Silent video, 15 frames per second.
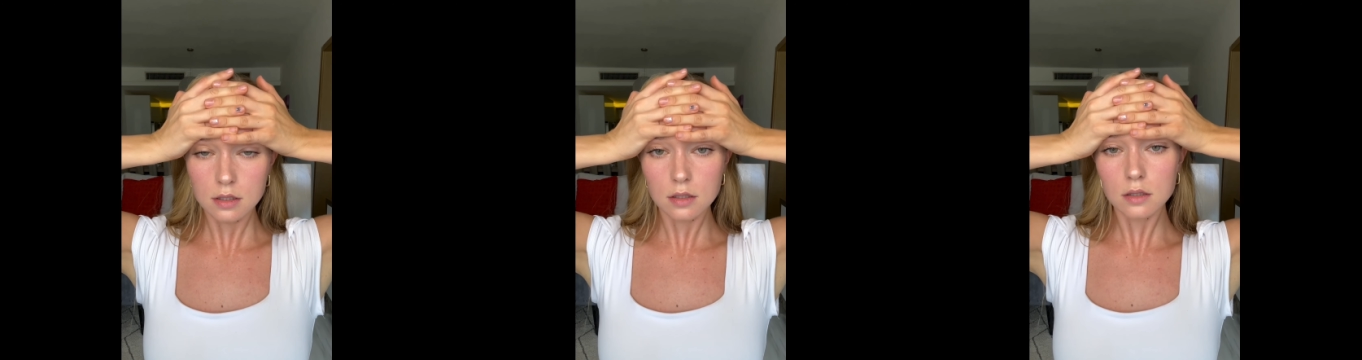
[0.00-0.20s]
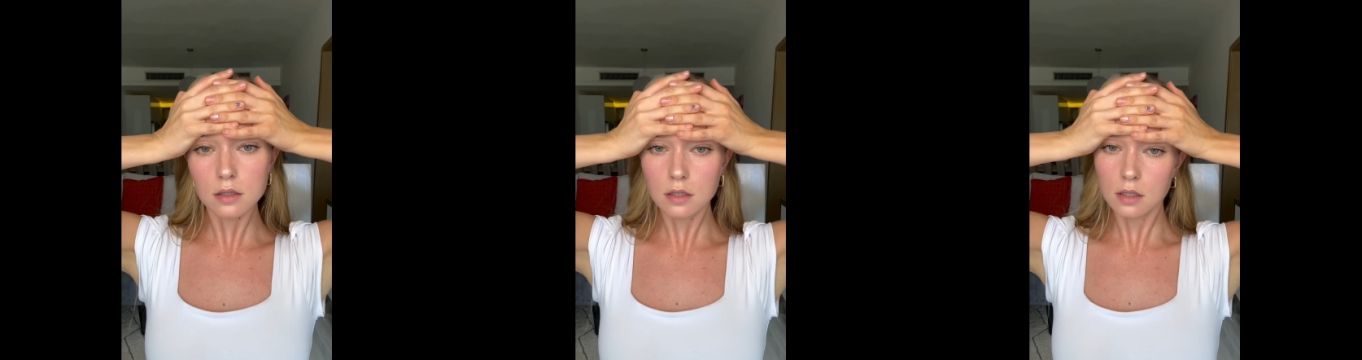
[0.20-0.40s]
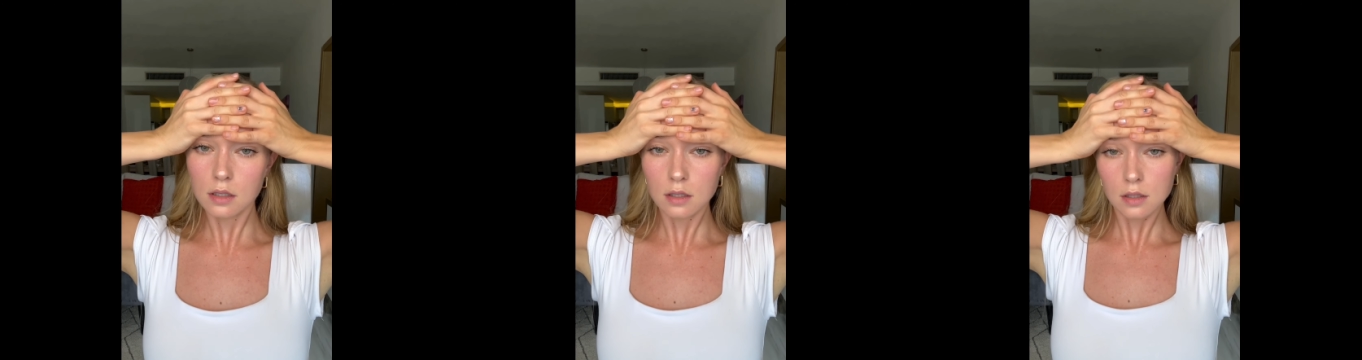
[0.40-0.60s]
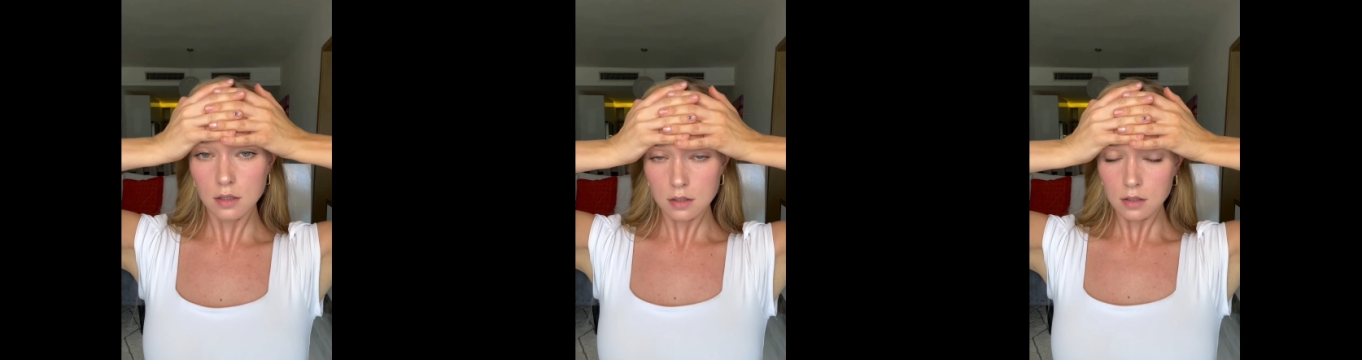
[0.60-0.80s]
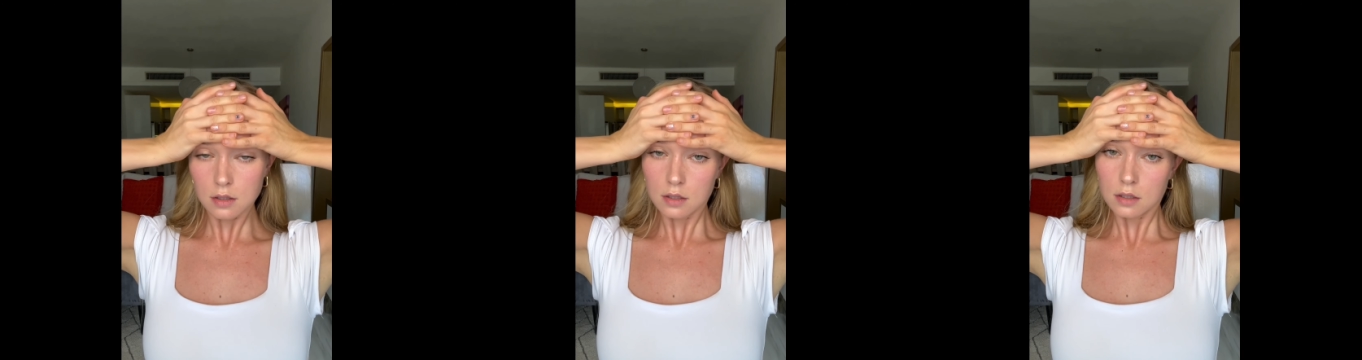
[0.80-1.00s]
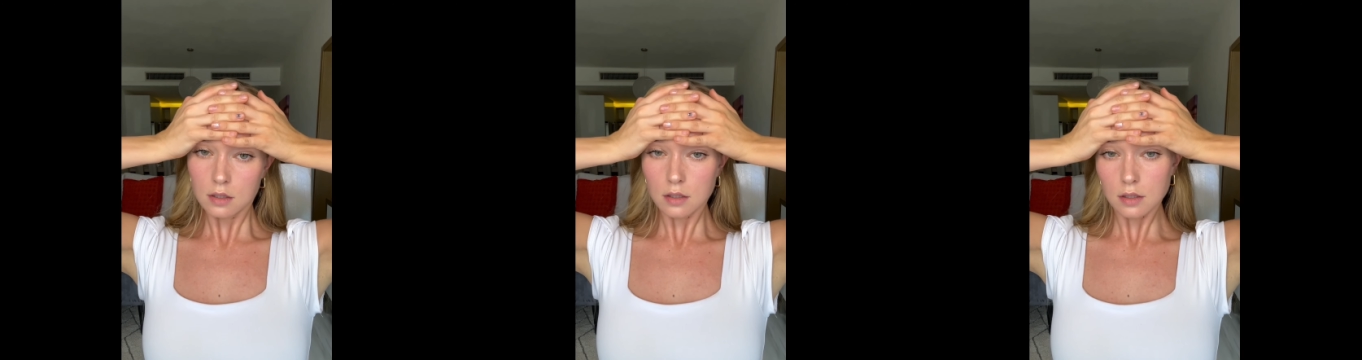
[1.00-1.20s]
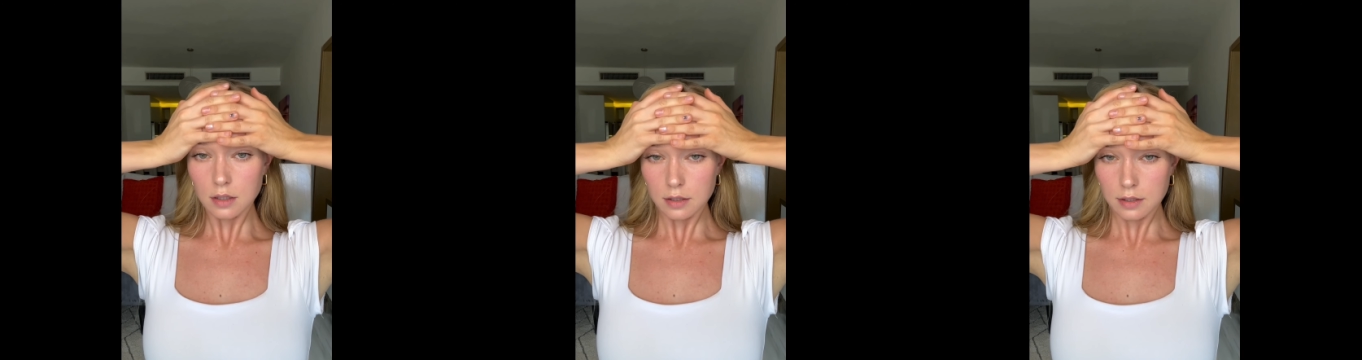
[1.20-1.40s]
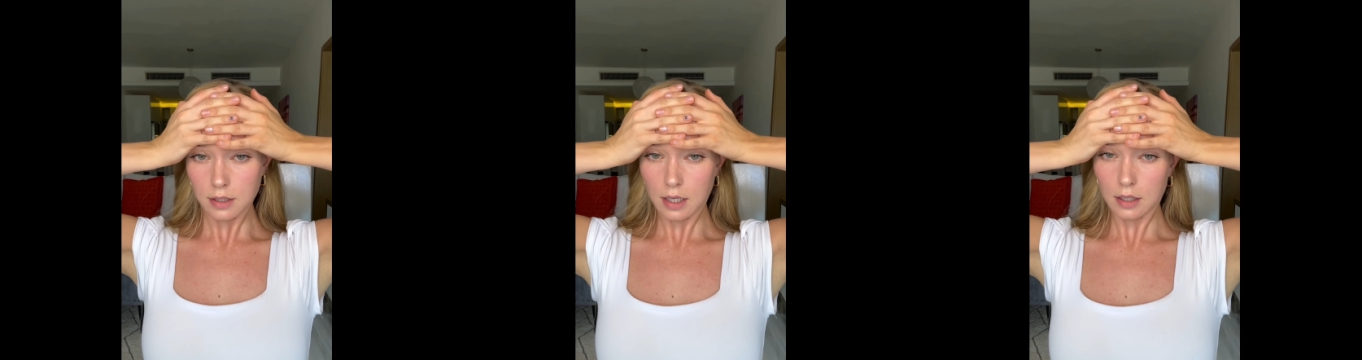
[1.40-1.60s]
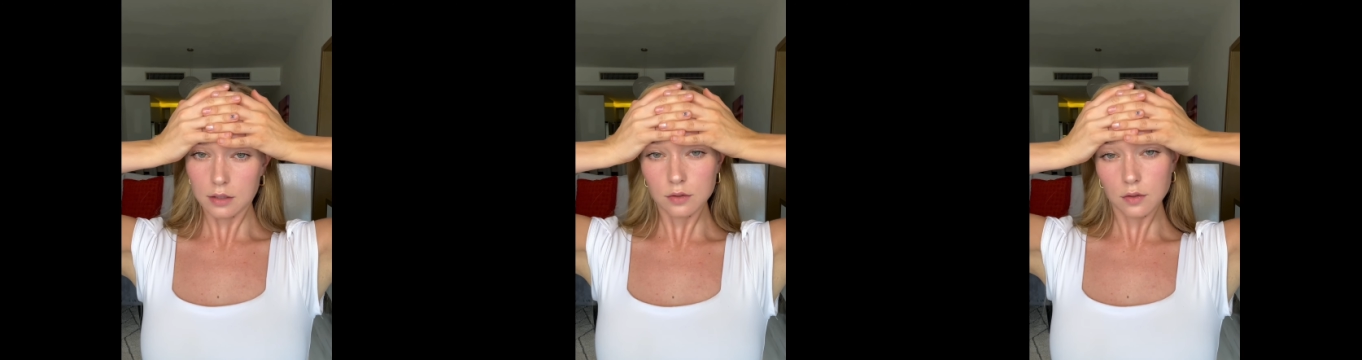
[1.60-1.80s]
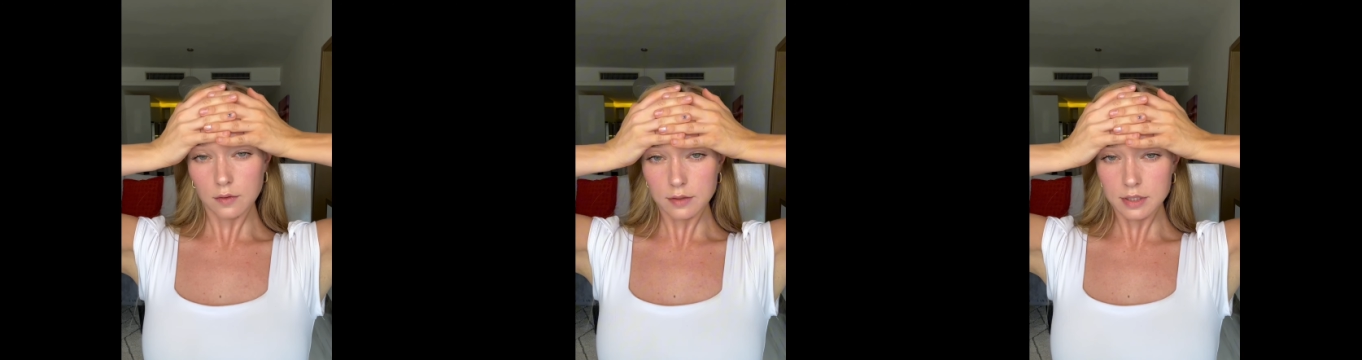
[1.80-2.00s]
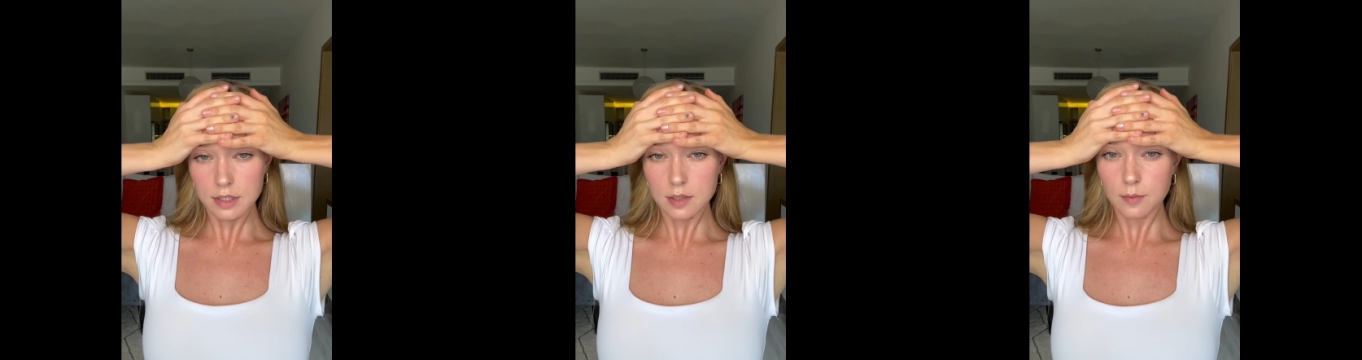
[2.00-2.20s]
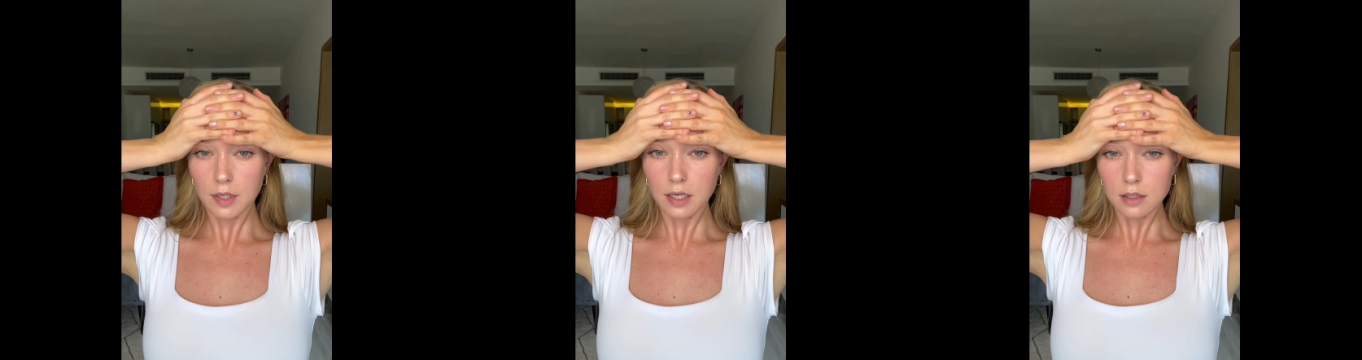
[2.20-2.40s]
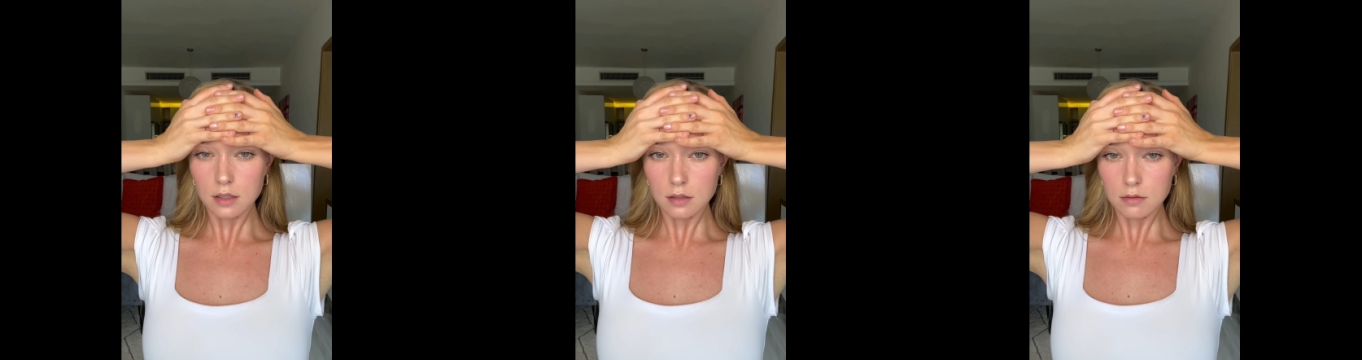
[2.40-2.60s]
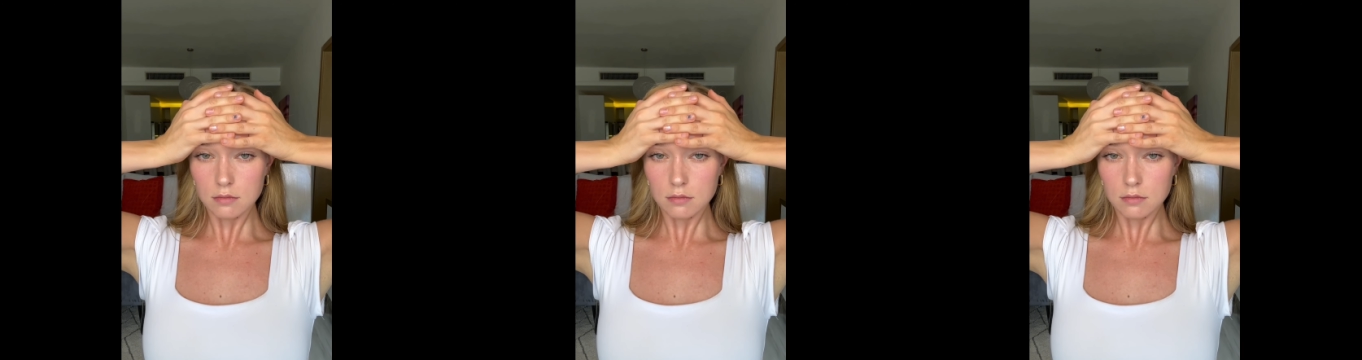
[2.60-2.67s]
and neck towards the back.